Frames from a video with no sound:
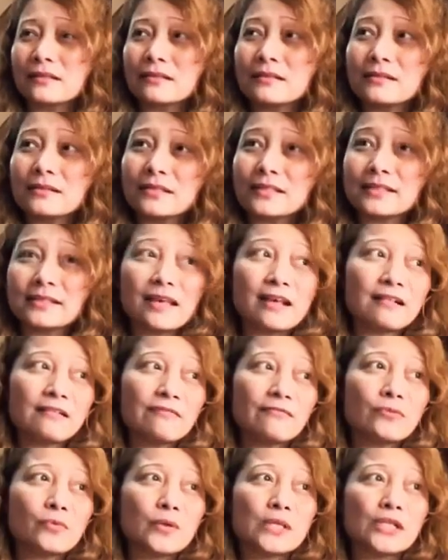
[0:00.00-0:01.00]

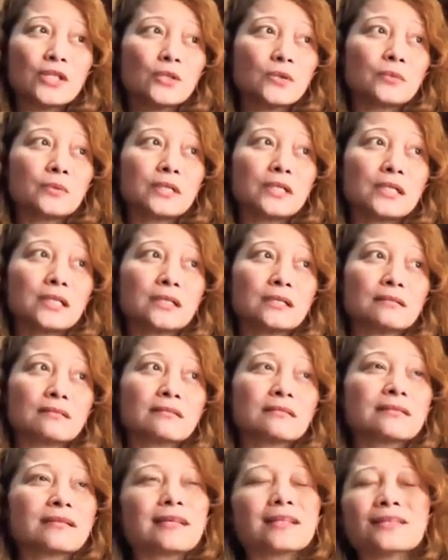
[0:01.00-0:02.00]
yourself when you were
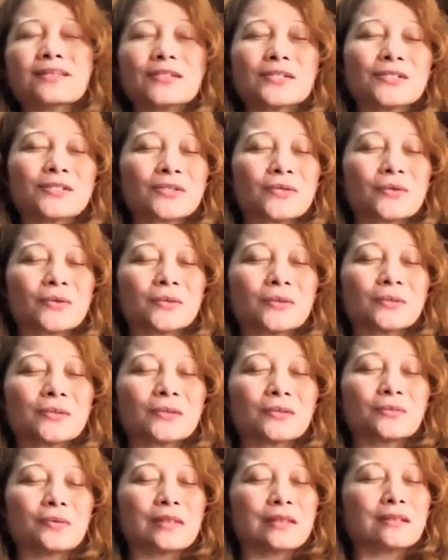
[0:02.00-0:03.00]
10 years
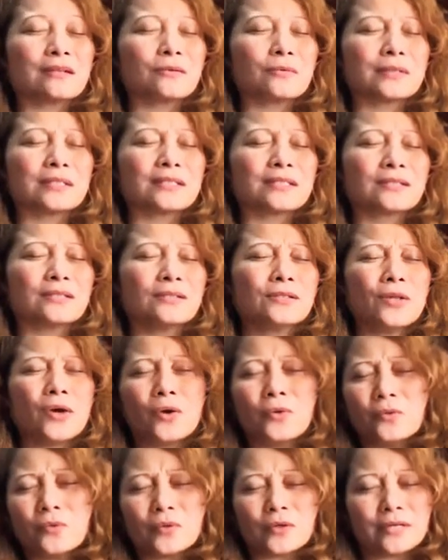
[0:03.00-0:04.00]
old, when there was
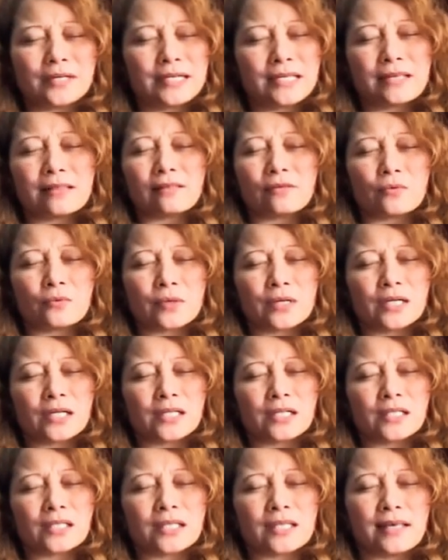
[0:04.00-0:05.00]
no worry in the
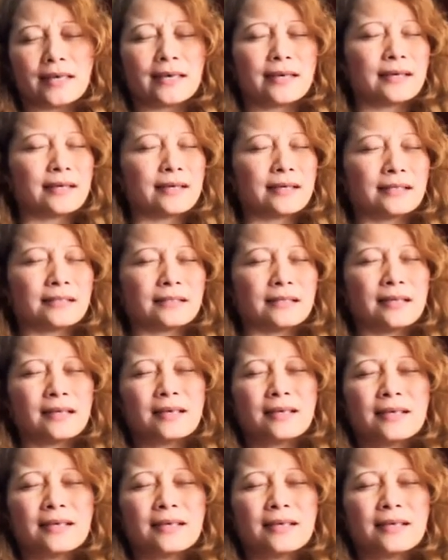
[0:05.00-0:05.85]
world, and